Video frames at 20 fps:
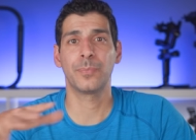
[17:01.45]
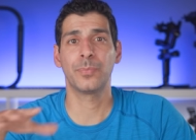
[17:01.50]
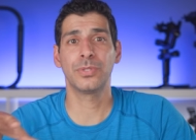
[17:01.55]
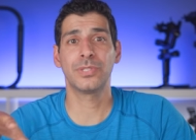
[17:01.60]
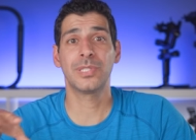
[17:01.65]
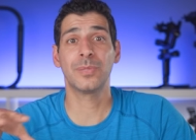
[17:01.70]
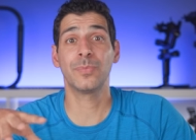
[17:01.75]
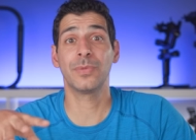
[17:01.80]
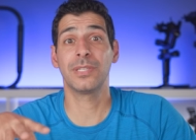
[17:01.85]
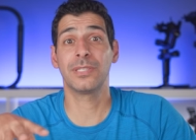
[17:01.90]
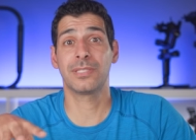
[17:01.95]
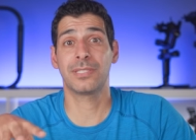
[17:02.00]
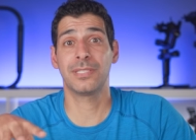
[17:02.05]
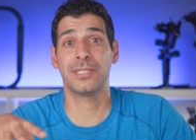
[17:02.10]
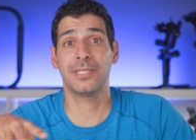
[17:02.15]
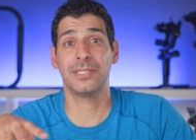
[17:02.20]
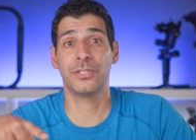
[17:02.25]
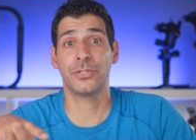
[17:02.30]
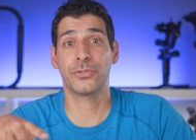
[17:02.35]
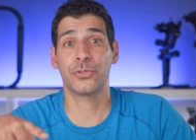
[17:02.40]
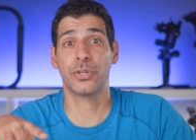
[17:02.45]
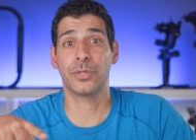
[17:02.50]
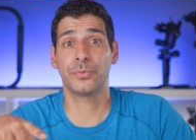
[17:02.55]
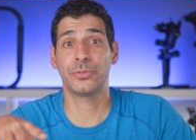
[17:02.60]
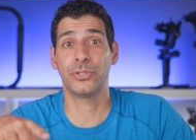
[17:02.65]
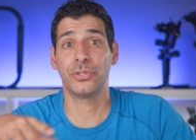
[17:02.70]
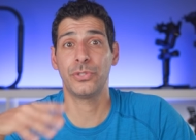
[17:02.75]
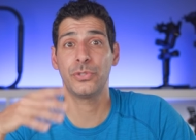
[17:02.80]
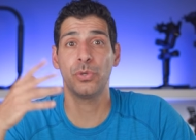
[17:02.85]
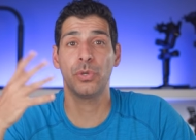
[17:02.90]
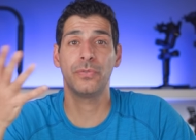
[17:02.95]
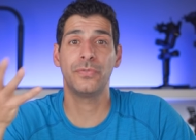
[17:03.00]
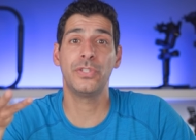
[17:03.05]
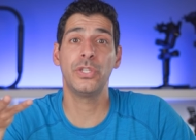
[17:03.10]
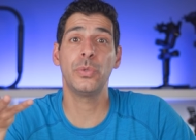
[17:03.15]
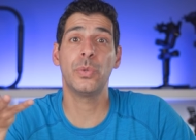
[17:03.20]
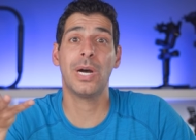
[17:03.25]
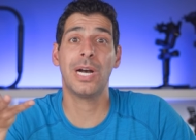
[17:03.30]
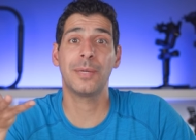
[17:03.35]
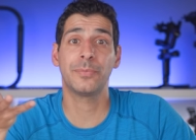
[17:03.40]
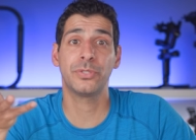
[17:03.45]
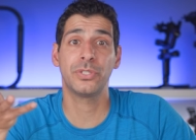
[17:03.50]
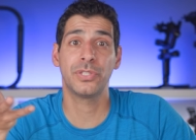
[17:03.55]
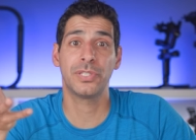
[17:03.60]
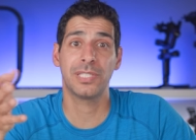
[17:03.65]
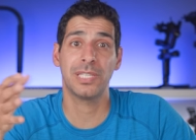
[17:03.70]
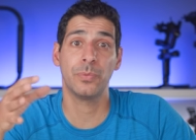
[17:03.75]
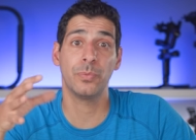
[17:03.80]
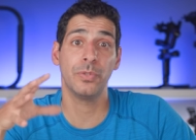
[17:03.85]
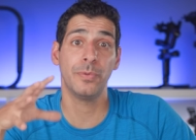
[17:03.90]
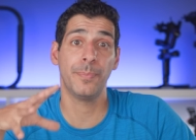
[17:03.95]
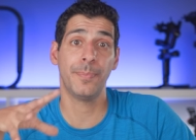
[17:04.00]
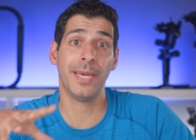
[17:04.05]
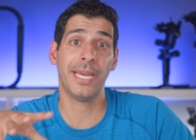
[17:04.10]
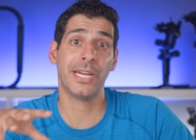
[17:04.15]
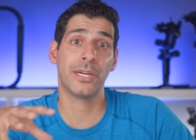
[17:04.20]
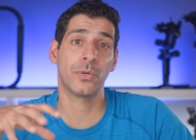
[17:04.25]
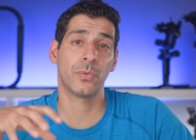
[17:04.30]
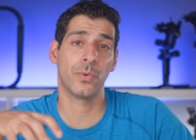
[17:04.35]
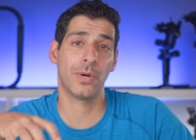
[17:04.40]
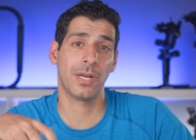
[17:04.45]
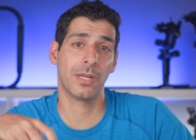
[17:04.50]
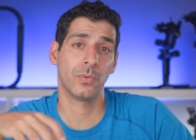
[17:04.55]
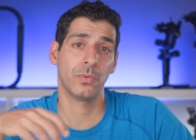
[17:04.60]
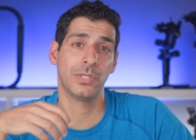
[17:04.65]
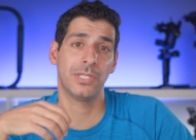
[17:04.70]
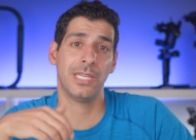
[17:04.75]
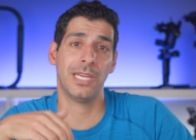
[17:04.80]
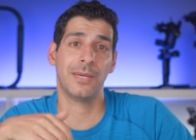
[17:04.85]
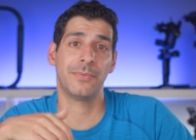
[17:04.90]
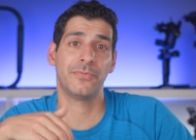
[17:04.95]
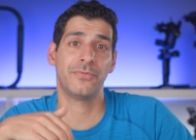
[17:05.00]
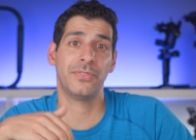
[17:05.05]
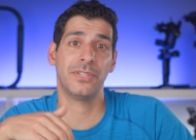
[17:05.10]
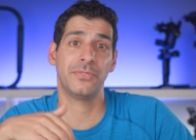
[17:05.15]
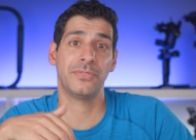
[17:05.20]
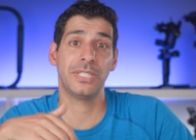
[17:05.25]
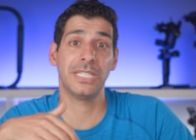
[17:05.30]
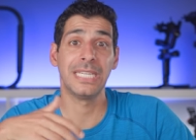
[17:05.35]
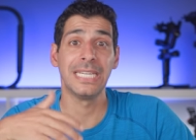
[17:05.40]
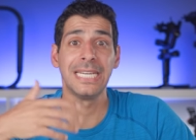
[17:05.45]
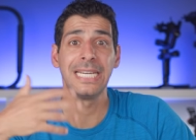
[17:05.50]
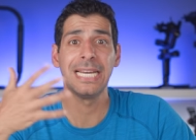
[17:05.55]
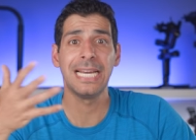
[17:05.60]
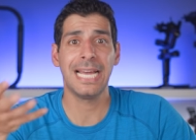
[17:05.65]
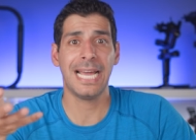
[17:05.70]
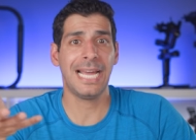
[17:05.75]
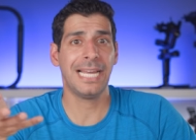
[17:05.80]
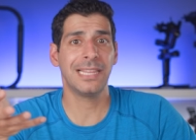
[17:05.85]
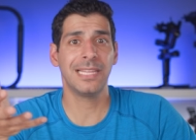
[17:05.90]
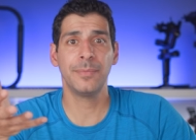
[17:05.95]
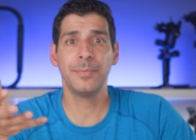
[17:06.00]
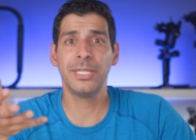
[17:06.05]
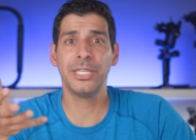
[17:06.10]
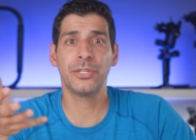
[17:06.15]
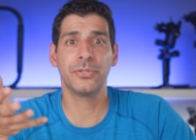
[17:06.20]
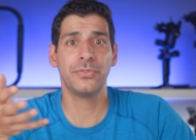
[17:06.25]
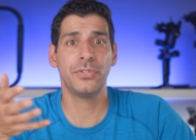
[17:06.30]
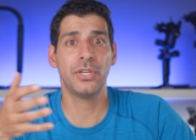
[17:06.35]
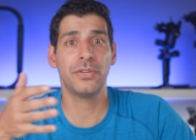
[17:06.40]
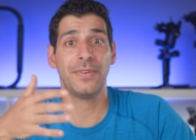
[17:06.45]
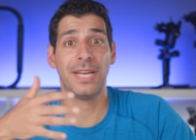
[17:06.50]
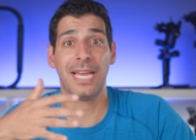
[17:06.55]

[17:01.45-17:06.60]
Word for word: I'll put some links in the description to a few options that would pair well with the M50 and let me know if you